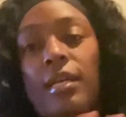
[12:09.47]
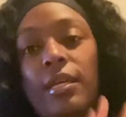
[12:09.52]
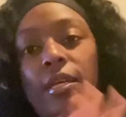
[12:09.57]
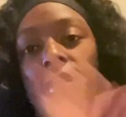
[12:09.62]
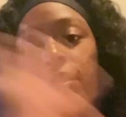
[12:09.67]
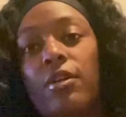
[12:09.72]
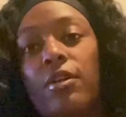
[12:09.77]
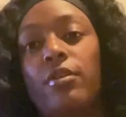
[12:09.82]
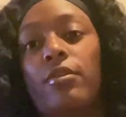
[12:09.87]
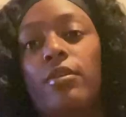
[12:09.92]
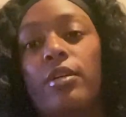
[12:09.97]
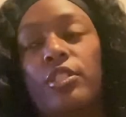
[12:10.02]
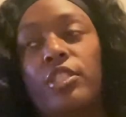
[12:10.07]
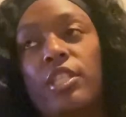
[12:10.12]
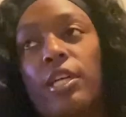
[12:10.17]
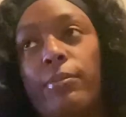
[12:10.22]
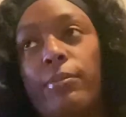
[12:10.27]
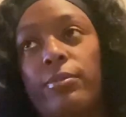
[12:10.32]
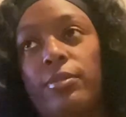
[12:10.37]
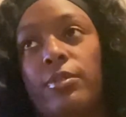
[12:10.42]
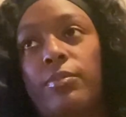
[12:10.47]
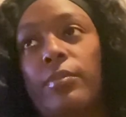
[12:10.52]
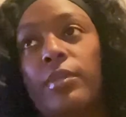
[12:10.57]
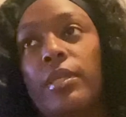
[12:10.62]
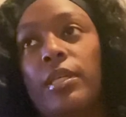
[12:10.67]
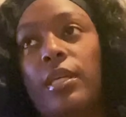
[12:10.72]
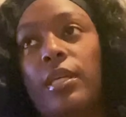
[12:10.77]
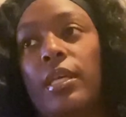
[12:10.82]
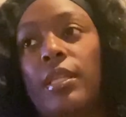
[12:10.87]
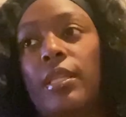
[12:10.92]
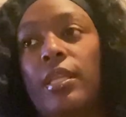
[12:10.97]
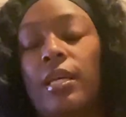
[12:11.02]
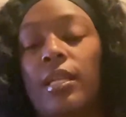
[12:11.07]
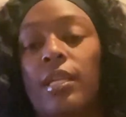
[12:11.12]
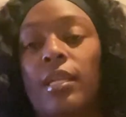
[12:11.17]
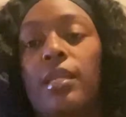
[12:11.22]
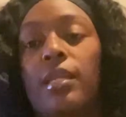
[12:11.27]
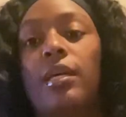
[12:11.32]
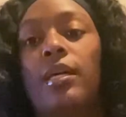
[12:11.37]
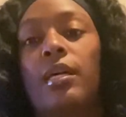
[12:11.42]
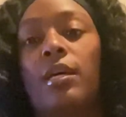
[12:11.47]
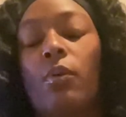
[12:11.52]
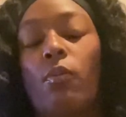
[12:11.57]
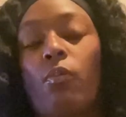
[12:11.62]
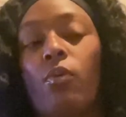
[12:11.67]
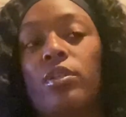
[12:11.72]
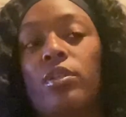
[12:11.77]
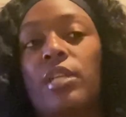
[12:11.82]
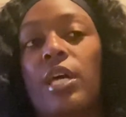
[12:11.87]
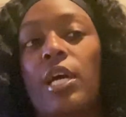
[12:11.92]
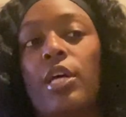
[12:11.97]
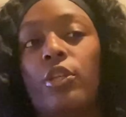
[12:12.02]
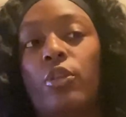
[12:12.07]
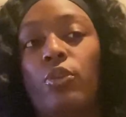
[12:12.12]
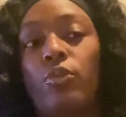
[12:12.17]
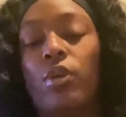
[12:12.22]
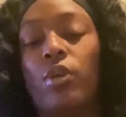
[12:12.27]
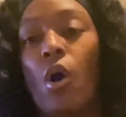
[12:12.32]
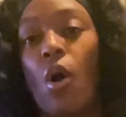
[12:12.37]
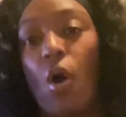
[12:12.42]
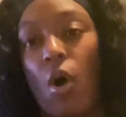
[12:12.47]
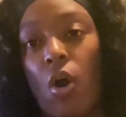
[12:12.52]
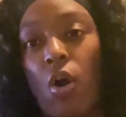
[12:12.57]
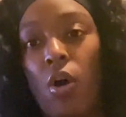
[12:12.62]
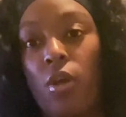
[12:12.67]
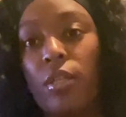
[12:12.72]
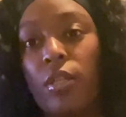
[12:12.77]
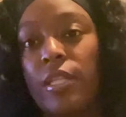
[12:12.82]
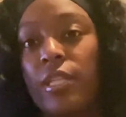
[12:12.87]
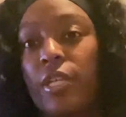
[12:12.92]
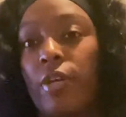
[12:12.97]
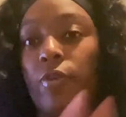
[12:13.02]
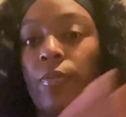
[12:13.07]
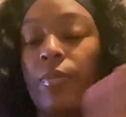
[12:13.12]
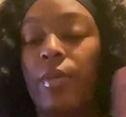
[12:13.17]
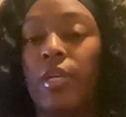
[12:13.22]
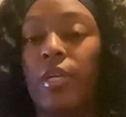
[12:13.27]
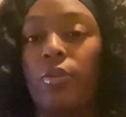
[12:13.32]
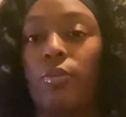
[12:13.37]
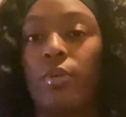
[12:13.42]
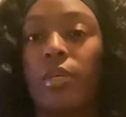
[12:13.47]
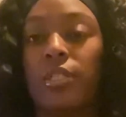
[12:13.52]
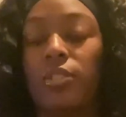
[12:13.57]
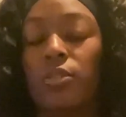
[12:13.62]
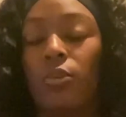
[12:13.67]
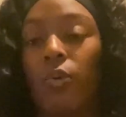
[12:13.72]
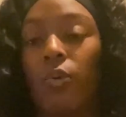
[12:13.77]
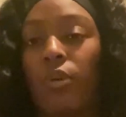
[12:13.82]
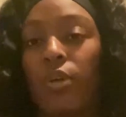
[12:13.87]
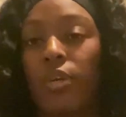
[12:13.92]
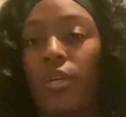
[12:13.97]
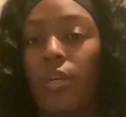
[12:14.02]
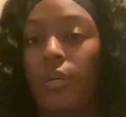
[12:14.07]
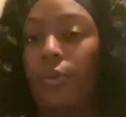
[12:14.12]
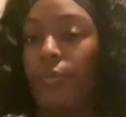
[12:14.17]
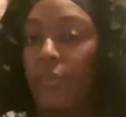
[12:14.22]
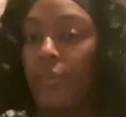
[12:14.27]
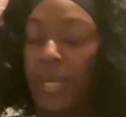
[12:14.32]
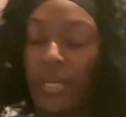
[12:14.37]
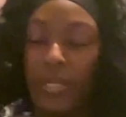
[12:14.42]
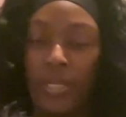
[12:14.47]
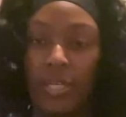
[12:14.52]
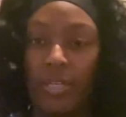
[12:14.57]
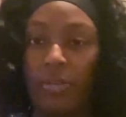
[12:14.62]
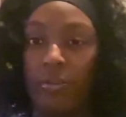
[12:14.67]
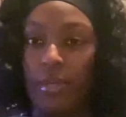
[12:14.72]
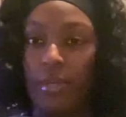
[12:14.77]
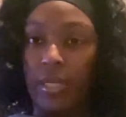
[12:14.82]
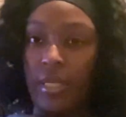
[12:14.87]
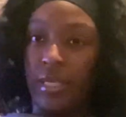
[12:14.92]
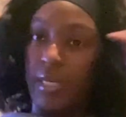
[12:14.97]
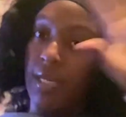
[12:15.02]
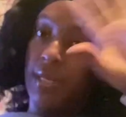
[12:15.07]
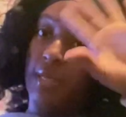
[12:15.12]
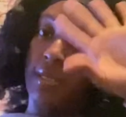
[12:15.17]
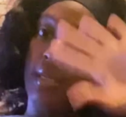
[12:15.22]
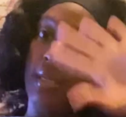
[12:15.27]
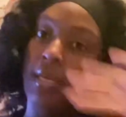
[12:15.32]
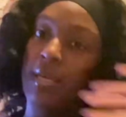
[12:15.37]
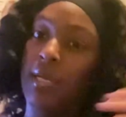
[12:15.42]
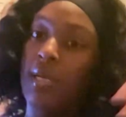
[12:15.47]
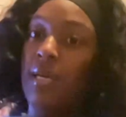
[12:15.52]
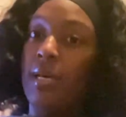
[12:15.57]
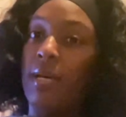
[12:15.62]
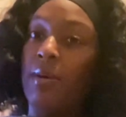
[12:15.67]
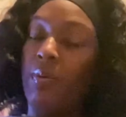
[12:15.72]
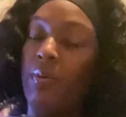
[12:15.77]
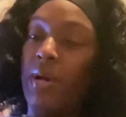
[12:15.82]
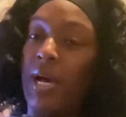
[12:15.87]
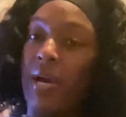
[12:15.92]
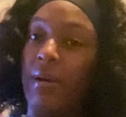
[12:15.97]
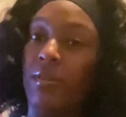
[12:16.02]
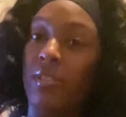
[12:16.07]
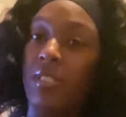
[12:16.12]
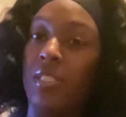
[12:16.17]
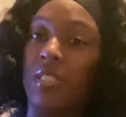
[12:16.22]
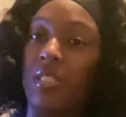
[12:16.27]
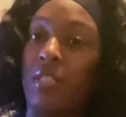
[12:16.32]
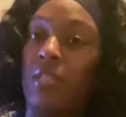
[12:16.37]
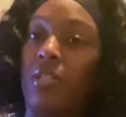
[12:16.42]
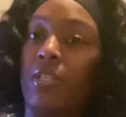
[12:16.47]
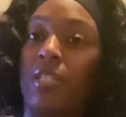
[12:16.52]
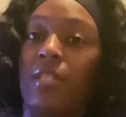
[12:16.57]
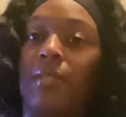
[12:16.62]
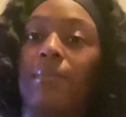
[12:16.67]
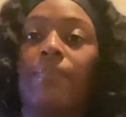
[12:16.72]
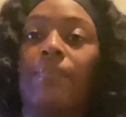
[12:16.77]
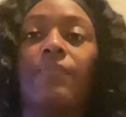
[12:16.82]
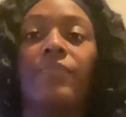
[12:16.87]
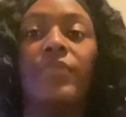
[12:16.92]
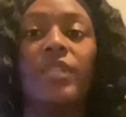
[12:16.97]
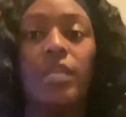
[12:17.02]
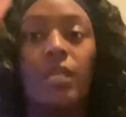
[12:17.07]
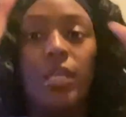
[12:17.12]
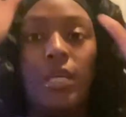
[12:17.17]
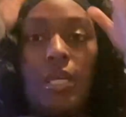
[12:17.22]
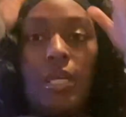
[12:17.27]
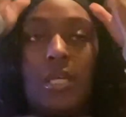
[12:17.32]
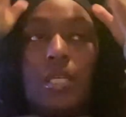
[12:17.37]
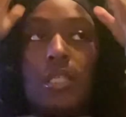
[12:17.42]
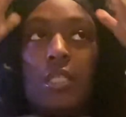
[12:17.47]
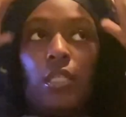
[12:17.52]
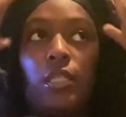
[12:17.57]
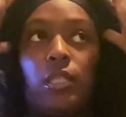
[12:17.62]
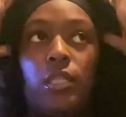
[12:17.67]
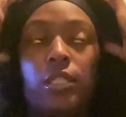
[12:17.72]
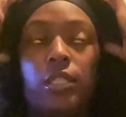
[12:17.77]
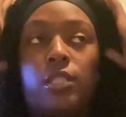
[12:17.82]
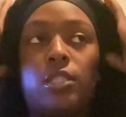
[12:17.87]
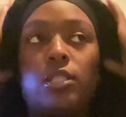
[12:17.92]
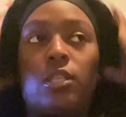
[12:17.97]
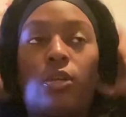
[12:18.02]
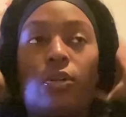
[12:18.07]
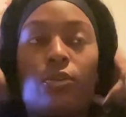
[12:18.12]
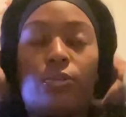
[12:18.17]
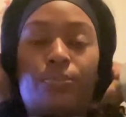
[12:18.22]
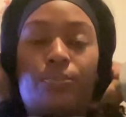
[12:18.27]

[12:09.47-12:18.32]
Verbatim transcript: you know a shop with me and then once i do the haul there will be a quick tour of what i decorated and how it's looking so